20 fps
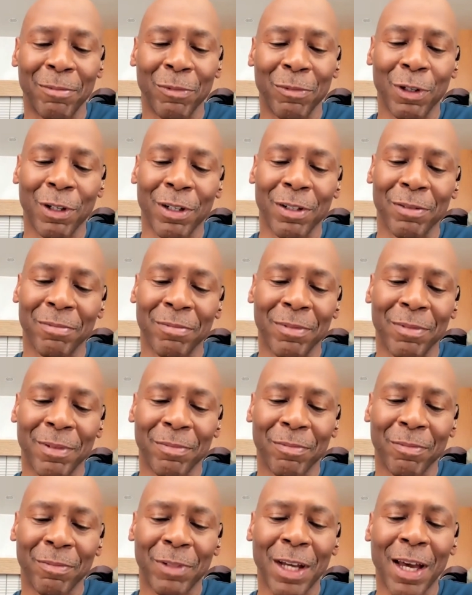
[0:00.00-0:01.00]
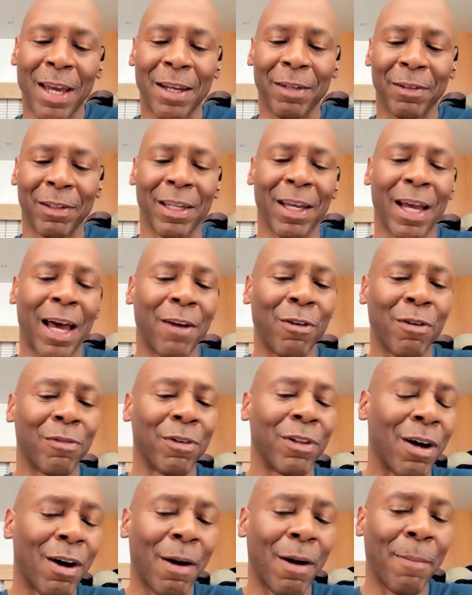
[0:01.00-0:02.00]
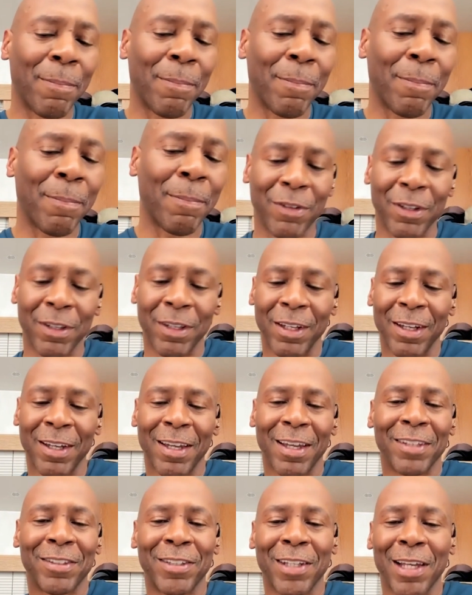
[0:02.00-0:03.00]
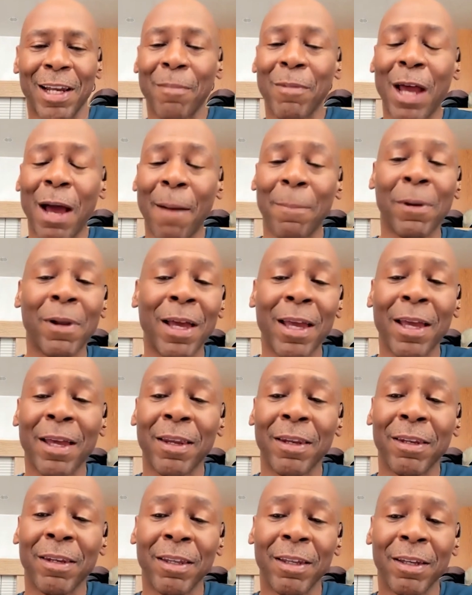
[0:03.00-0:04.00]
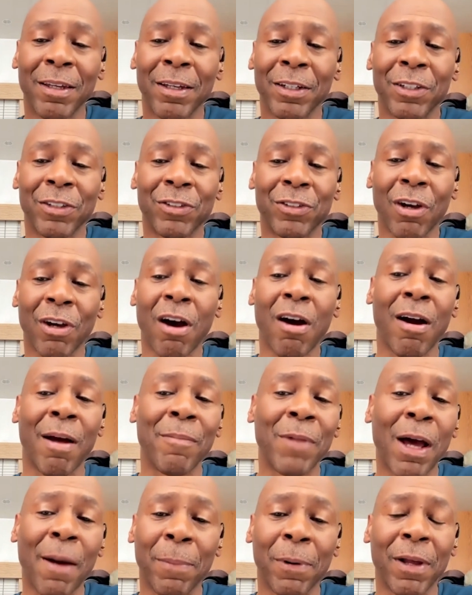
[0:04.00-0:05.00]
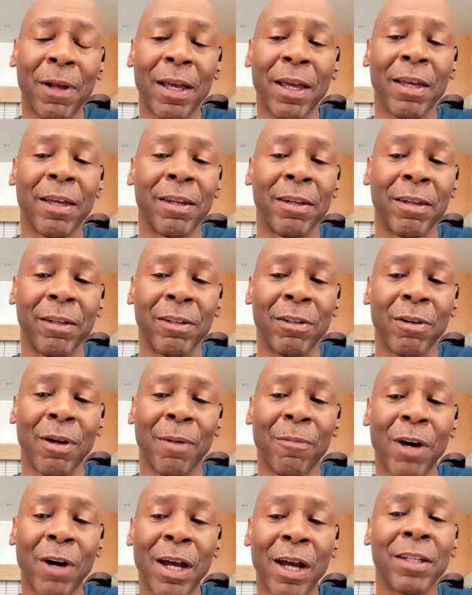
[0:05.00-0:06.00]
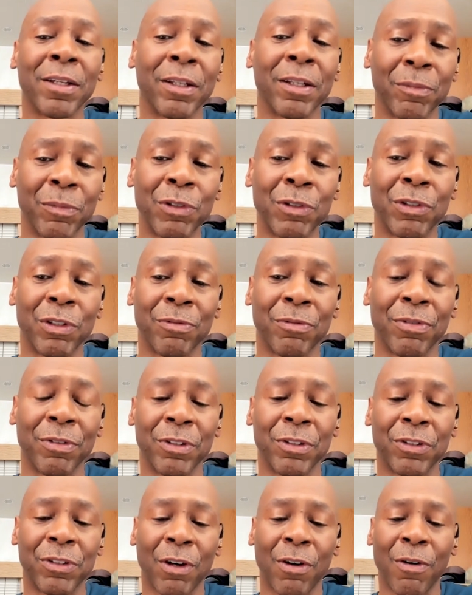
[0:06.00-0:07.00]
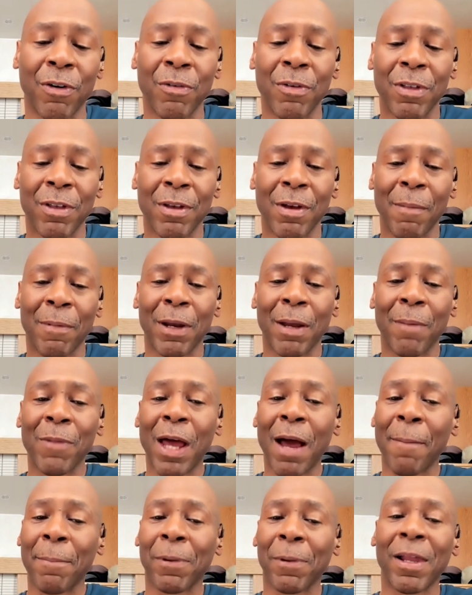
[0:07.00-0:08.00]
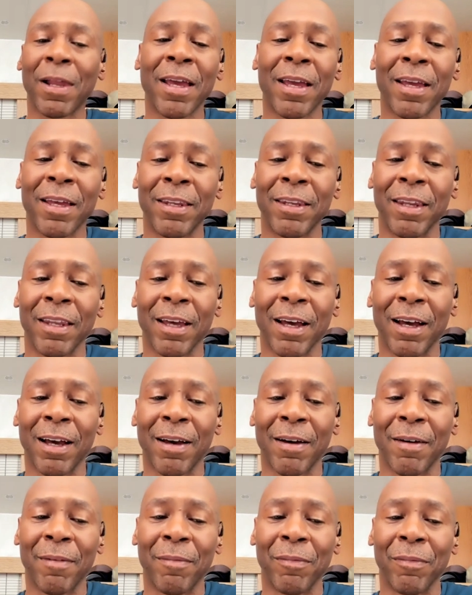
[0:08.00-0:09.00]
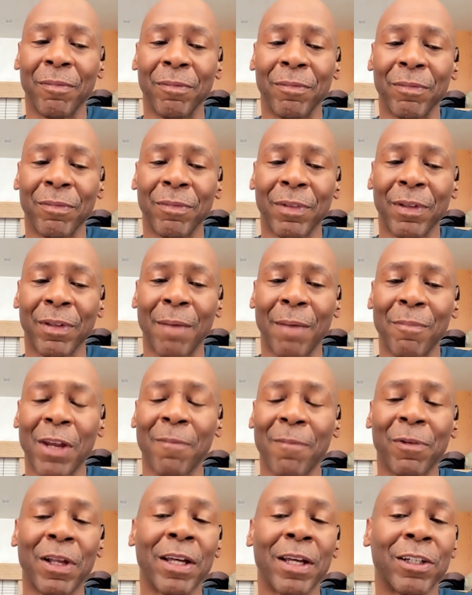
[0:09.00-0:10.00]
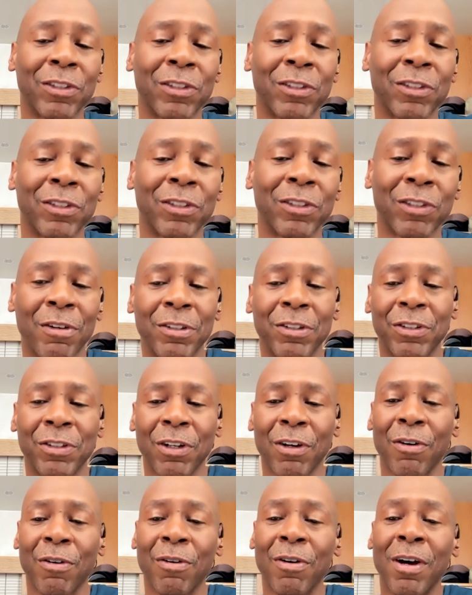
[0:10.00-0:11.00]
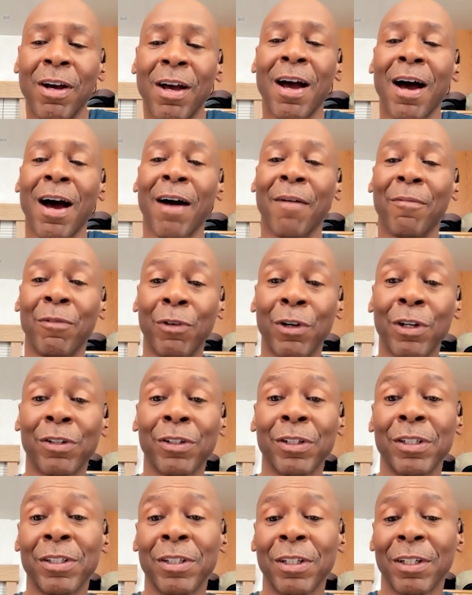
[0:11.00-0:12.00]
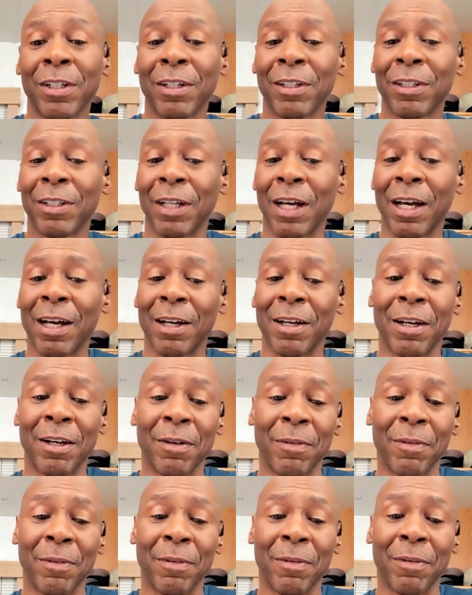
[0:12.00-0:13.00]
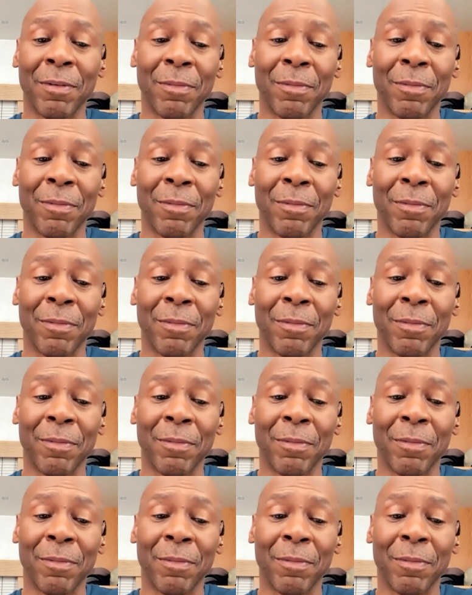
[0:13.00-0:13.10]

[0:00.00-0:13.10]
well, kind of got over the hump of it, is that I'm not playing guitar. I'm not playing, you know, I'm writing music for the show, but I'm mm. not playing, um, I'm not playing guitar on the show. I'm really um,